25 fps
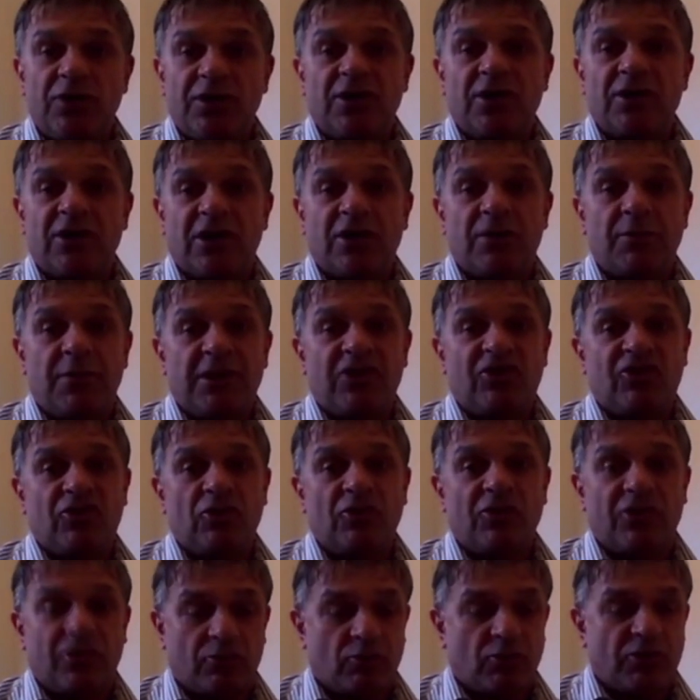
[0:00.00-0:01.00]
We're going to make
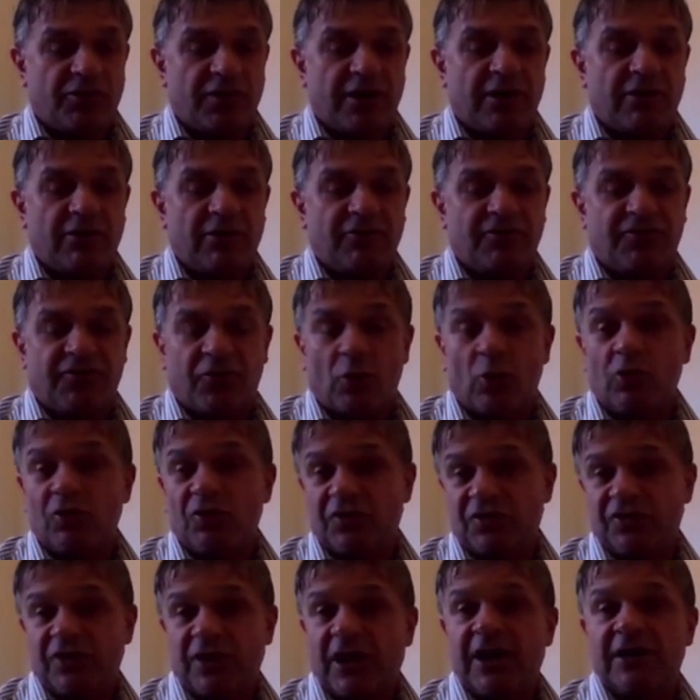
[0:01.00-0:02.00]
sure that we're there in
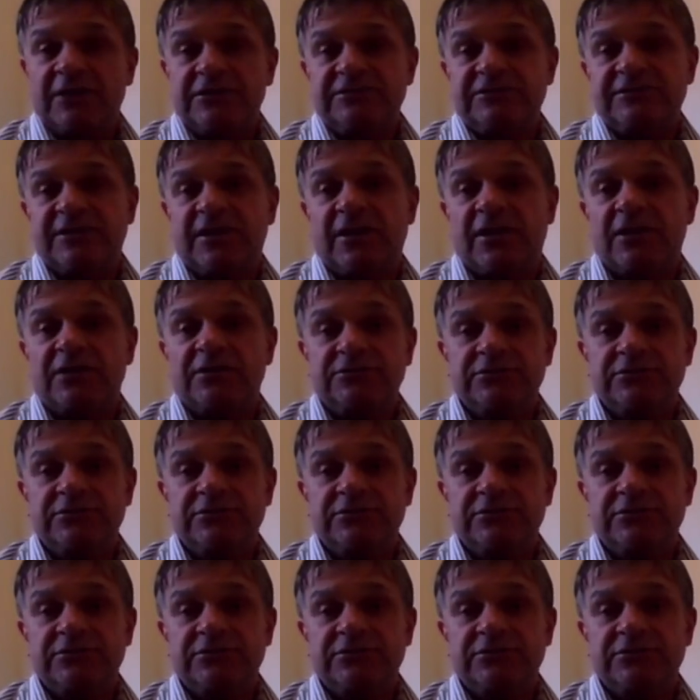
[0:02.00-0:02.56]
force, and